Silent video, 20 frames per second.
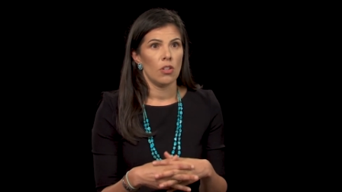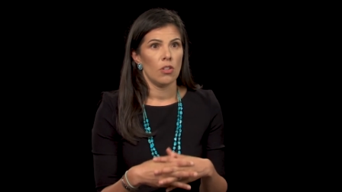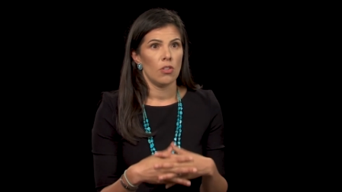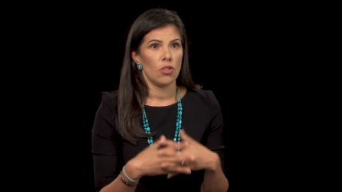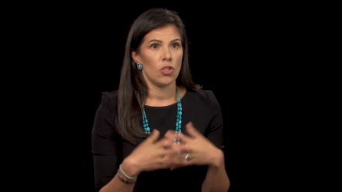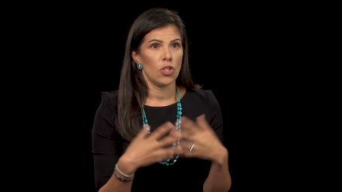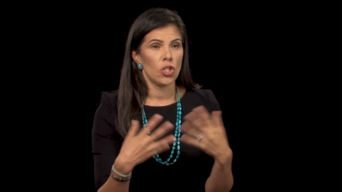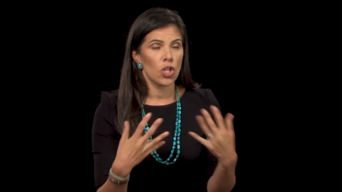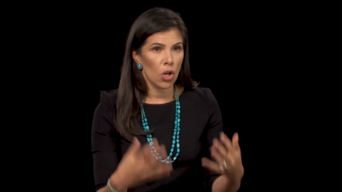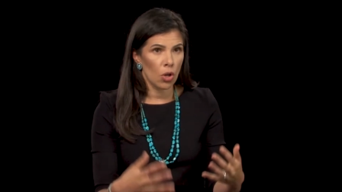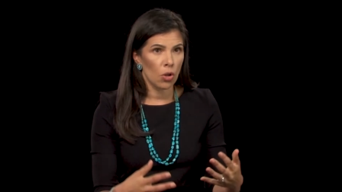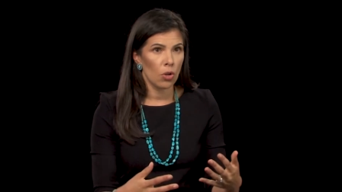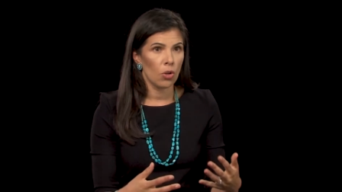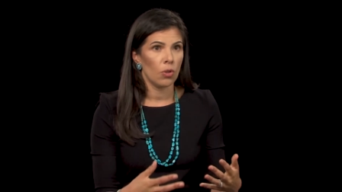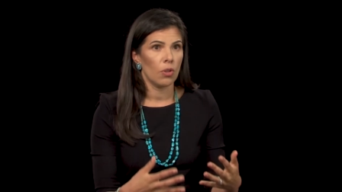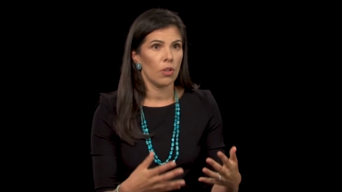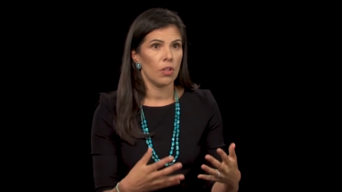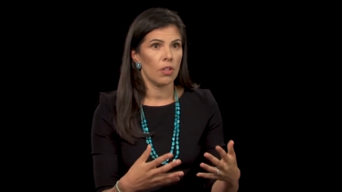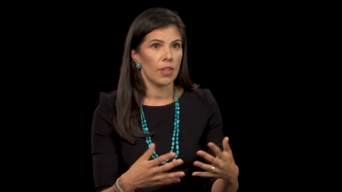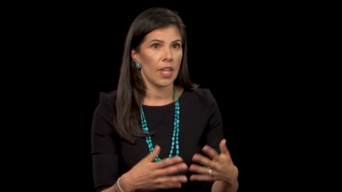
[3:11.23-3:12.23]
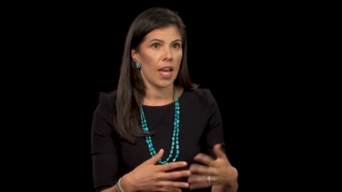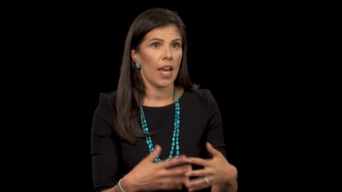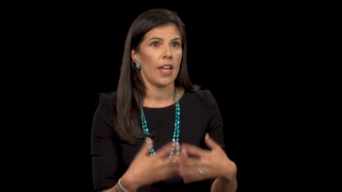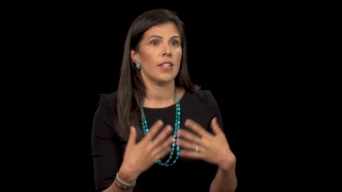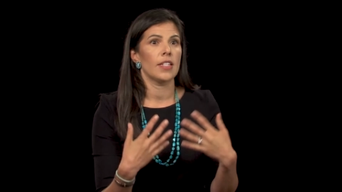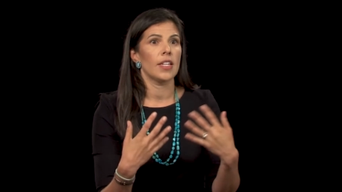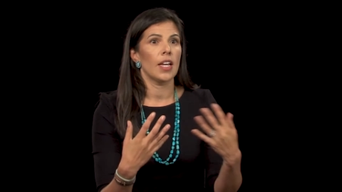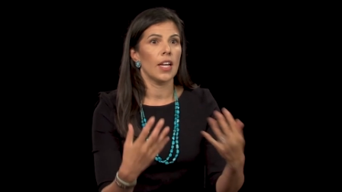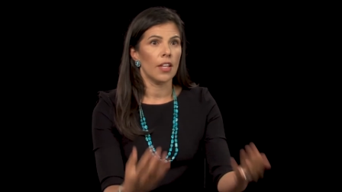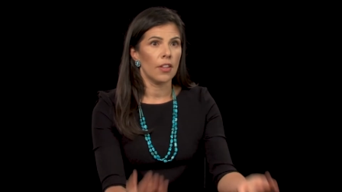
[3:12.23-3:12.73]
show
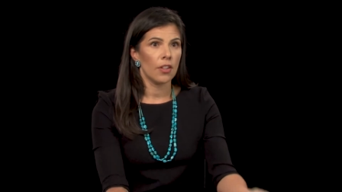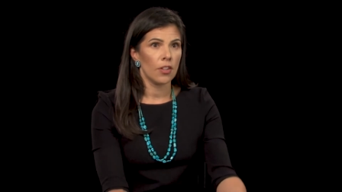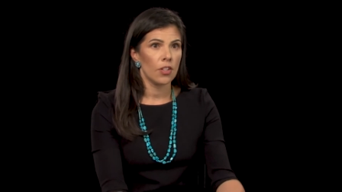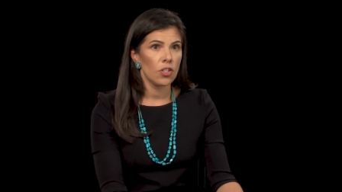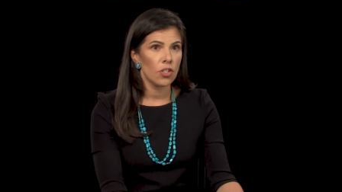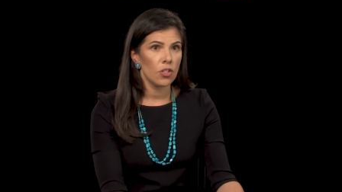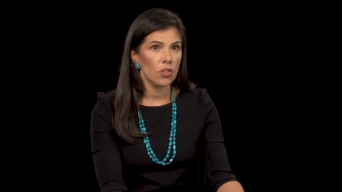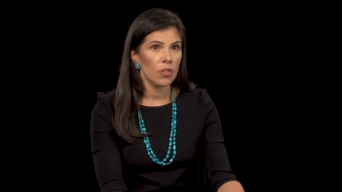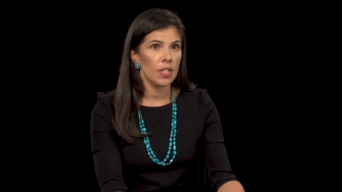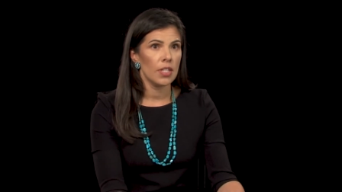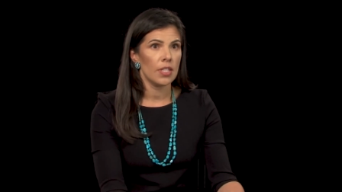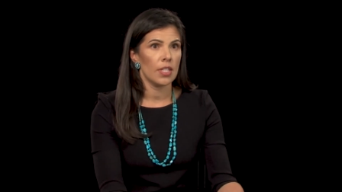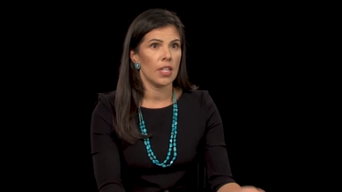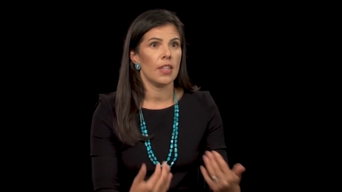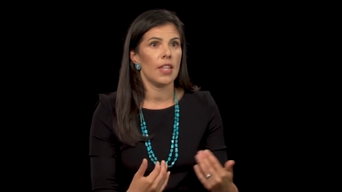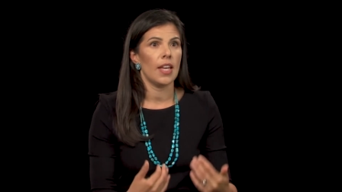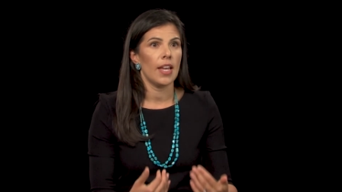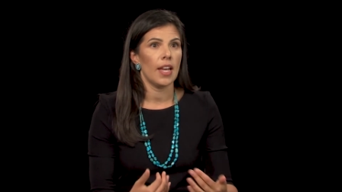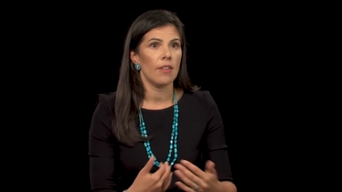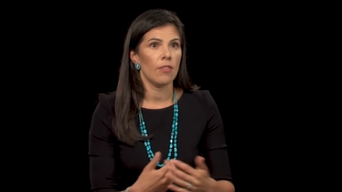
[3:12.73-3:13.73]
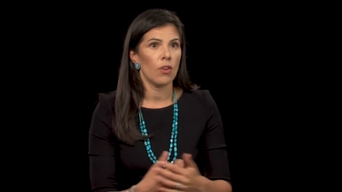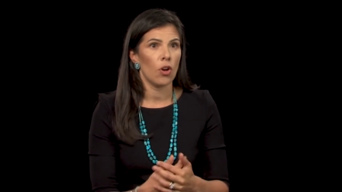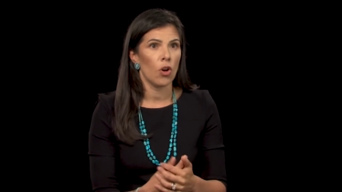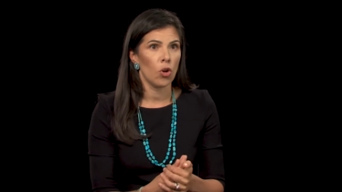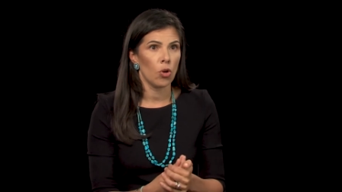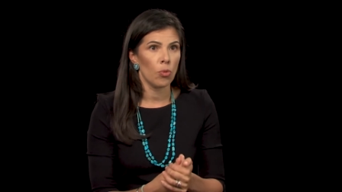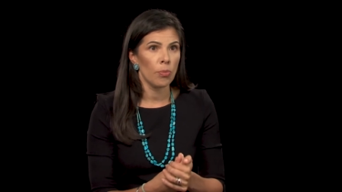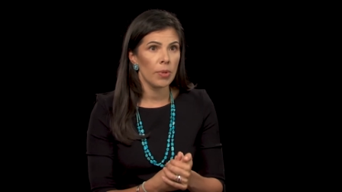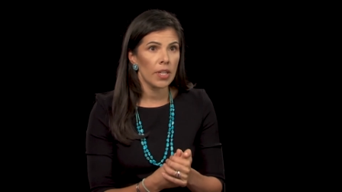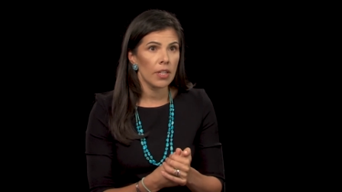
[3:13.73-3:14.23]
that to other students that they have a
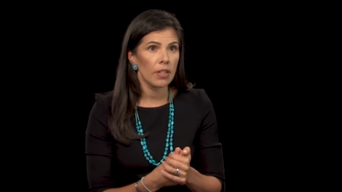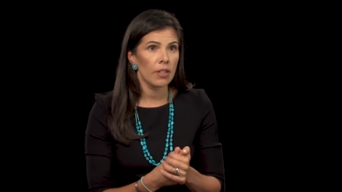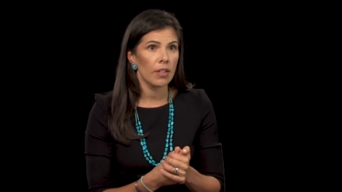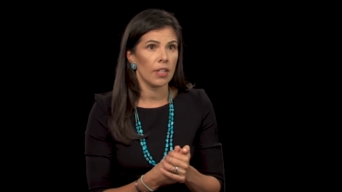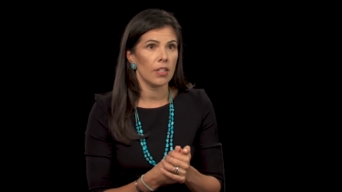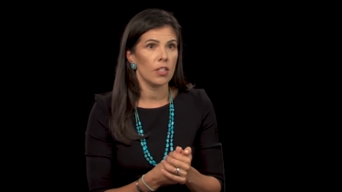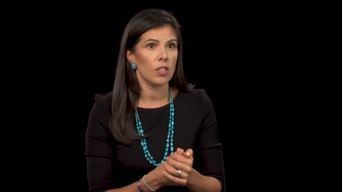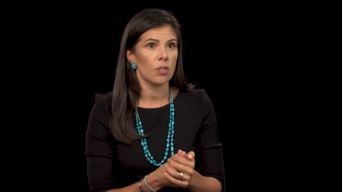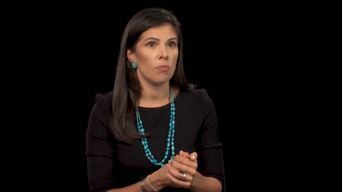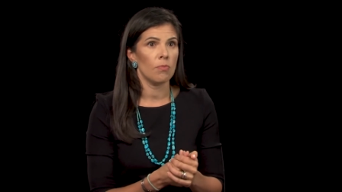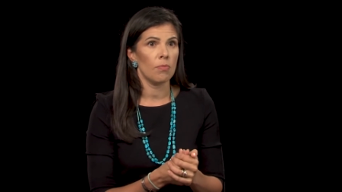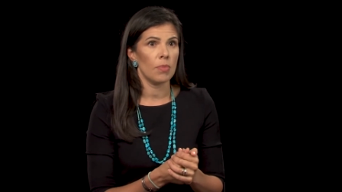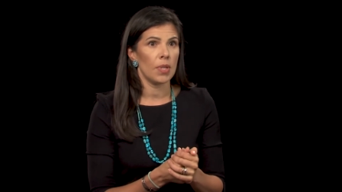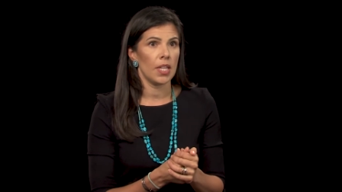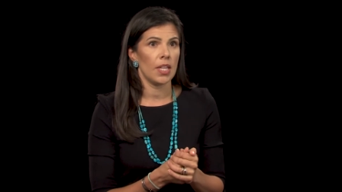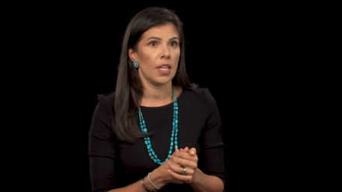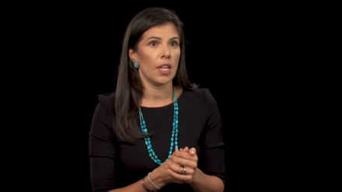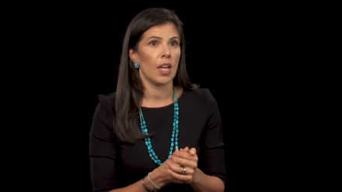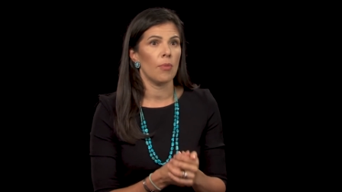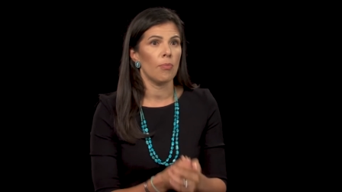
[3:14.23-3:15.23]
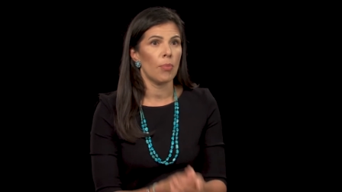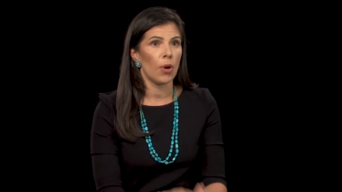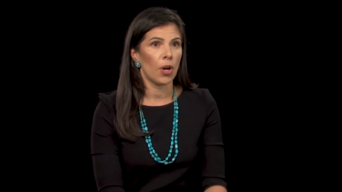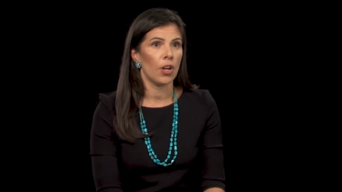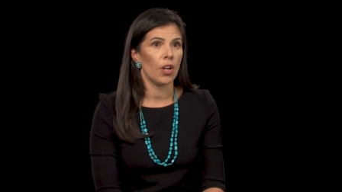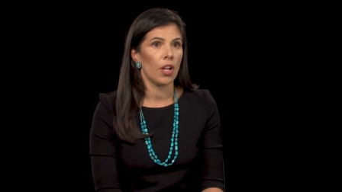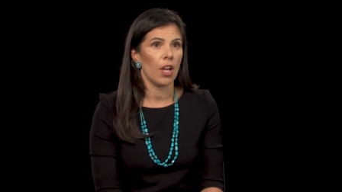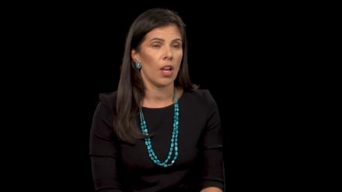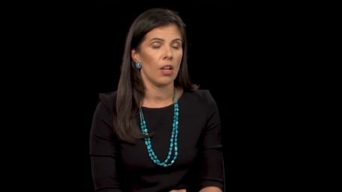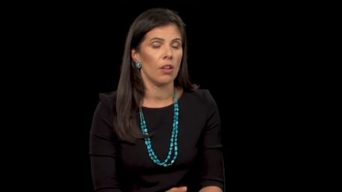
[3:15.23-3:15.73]
home here and to be a
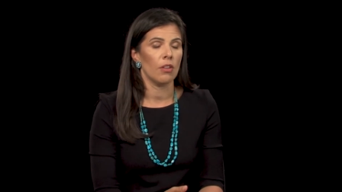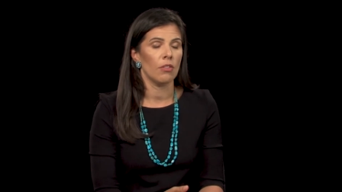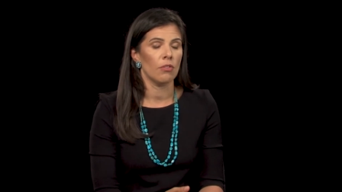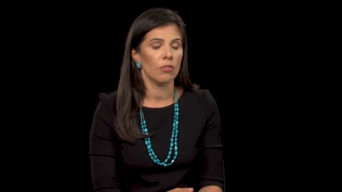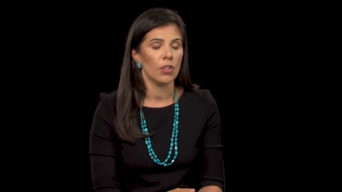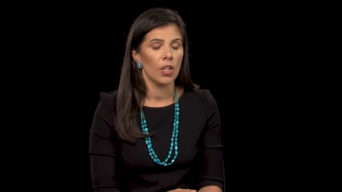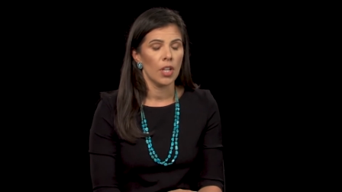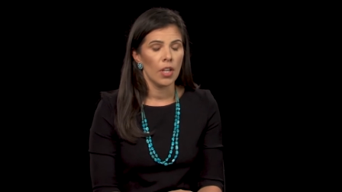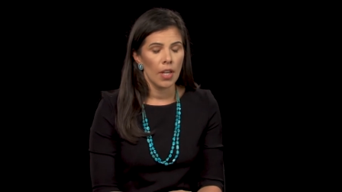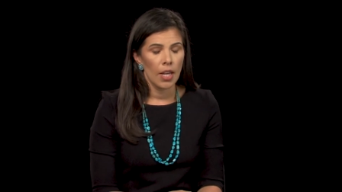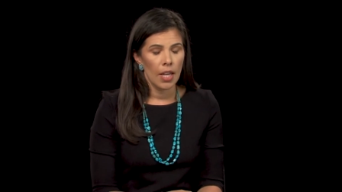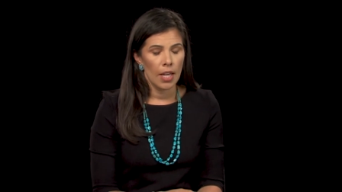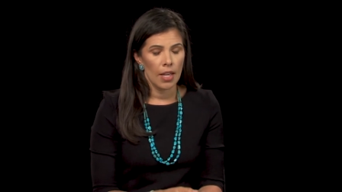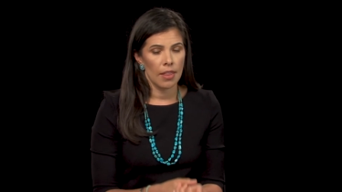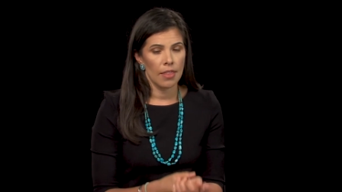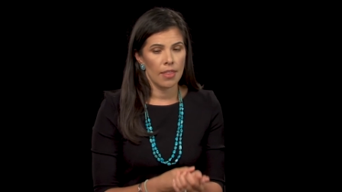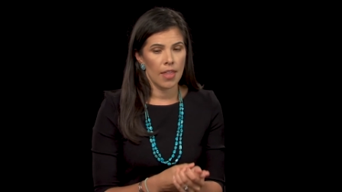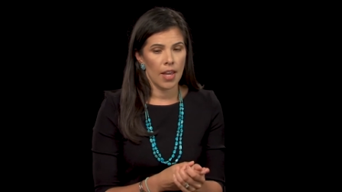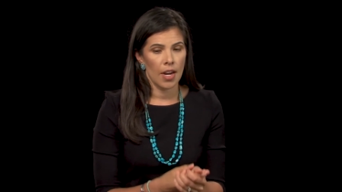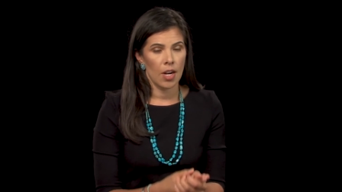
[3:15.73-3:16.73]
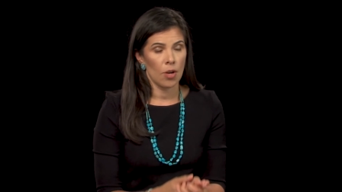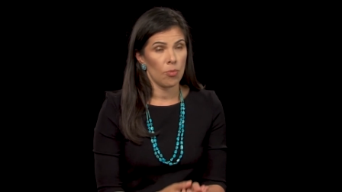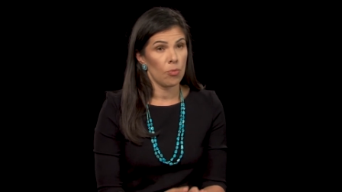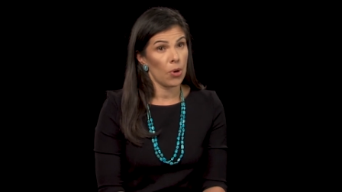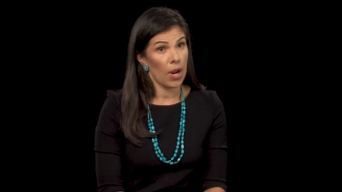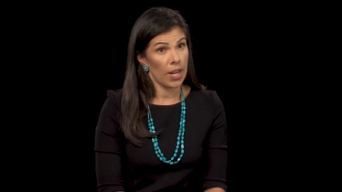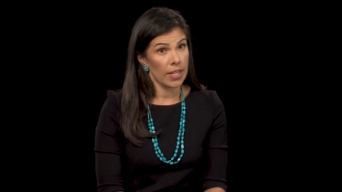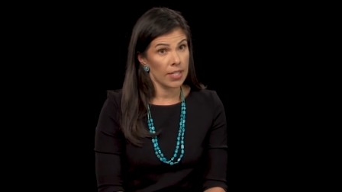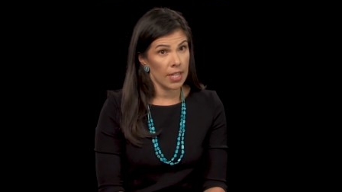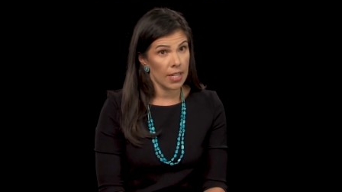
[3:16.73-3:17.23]
part of their
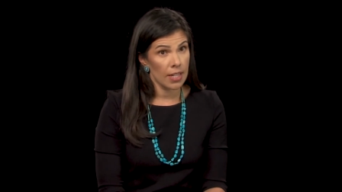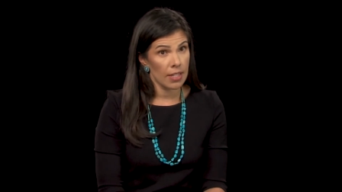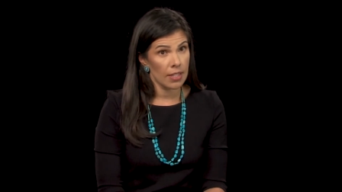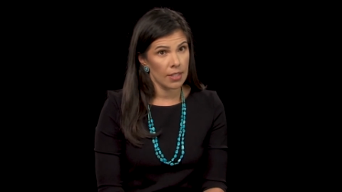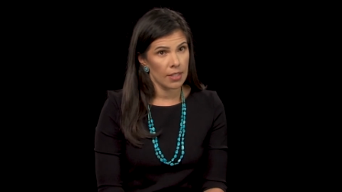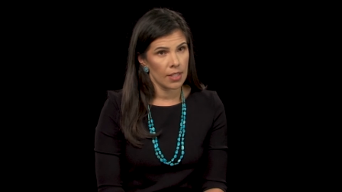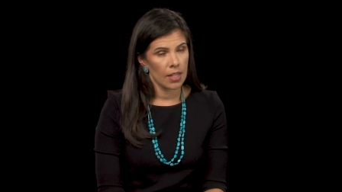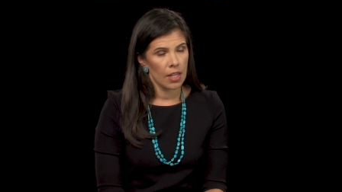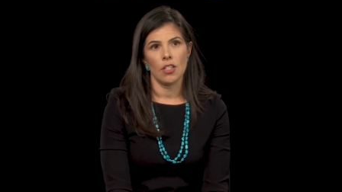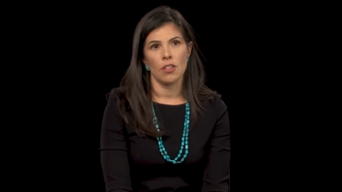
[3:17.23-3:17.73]
process.